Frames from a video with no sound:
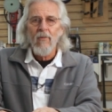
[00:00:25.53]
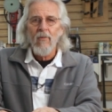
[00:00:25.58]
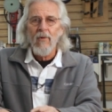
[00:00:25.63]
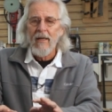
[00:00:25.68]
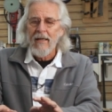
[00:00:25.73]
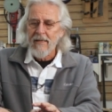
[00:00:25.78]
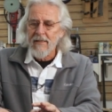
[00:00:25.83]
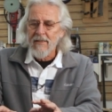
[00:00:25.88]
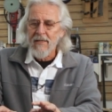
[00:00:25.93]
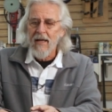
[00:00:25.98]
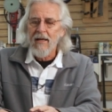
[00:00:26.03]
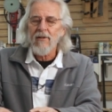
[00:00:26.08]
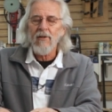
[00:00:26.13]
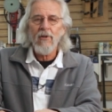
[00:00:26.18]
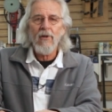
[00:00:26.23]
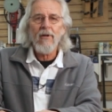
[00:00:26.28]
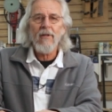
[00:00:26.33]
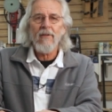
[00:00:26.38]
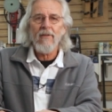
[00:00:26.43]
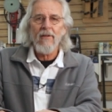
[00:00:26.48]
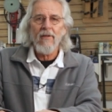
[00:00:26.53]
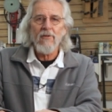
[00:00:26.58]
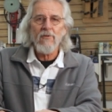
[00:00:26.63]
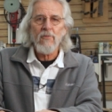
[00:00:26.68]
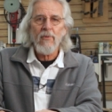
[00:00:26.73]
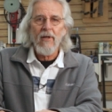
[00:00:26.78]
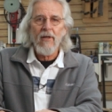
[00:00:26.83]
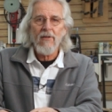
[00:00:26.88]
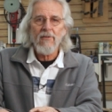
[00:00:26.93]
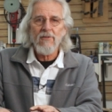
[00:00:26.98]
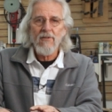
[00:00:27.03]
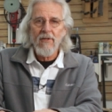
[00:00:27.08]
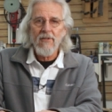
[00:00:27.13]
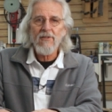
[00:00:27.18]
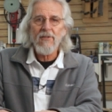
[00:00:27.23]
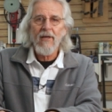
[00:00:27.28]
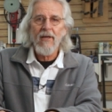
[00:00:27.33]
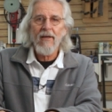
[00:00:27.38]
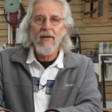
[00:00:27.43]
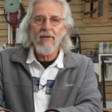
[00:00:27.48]
we need to take a look at this because
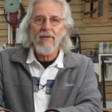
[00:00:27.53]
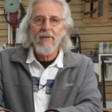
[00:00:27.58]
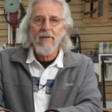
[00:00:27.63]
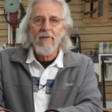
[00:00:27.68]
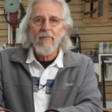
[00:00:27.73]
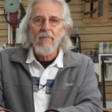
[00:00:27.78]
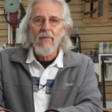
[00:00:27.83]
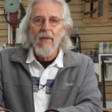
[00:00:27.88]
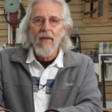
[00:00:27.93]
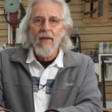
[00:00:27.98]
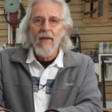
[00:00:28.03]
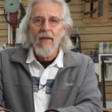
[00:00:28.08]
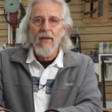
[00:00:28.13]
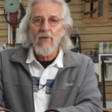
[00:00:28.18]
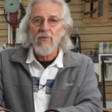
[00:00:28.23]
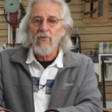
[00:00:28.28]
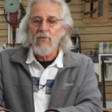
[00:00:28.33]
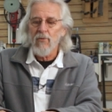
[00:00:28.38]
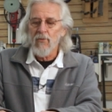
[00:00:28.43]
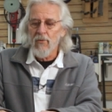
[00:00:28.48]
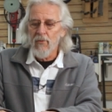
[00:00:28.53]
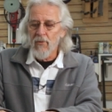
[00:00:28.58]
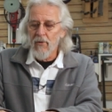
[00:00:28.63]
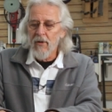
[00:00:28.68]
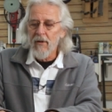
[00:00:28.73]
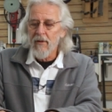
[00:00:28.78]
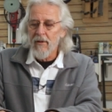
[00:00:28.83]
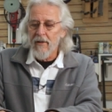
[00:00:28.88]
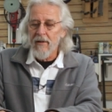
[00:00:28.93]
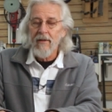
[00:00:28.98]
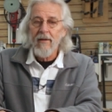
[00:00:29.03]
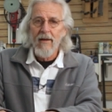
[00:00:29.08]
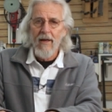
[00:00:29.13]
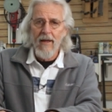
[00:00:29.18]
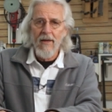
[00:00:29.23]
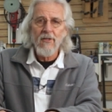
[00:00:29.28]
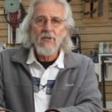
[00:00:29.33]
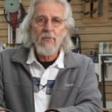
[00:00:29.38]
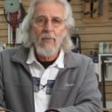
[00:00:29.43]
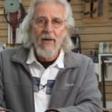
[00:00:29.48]
this kit is really
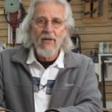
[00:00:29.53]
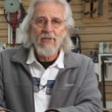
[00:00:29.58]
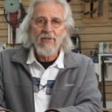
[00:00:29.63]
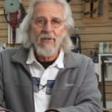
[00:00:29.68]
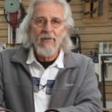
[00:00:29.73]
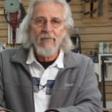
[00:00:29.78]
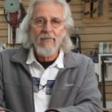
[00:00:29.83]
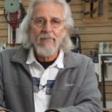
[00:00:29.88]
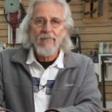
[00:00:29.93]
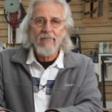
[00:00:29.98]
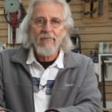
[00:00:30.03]
kind of special.